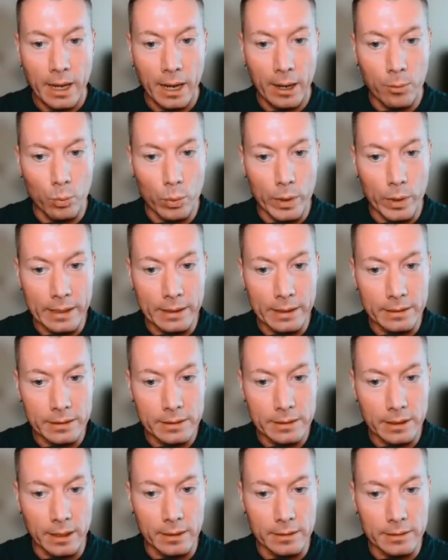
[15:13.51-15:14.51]
and we can
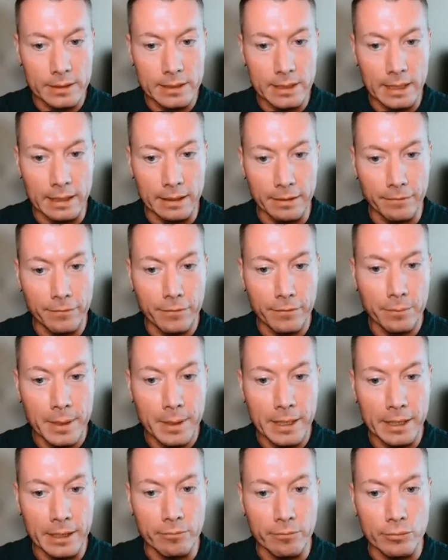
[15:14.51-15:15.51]
start selling from
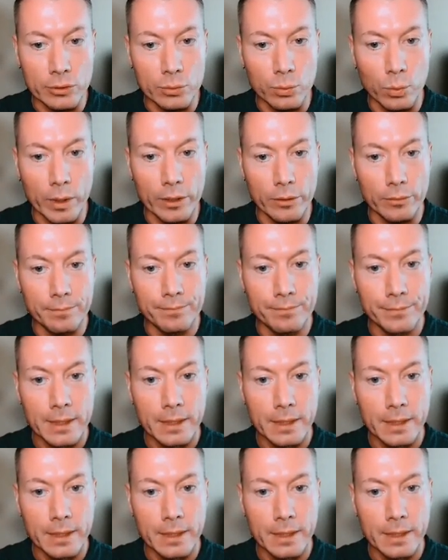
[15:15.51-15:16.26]
here as well.